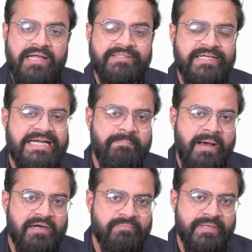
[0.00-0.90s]
other
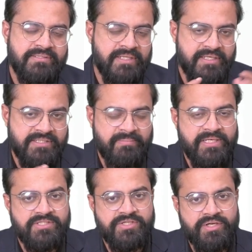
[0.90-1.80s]
departments, that is the
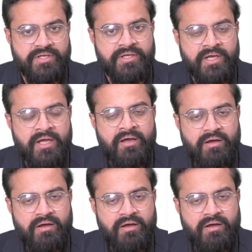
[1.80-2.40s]
Ministry